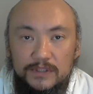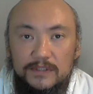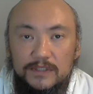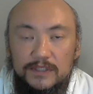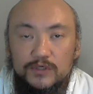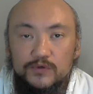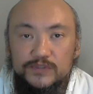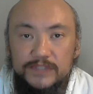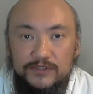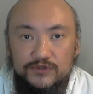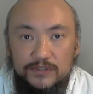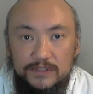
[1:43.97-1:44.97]
the
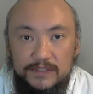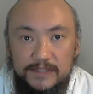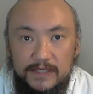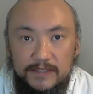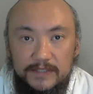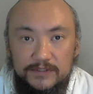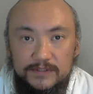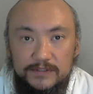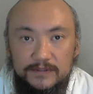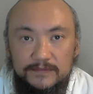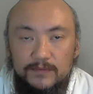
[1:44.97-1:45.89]
egocentric desires,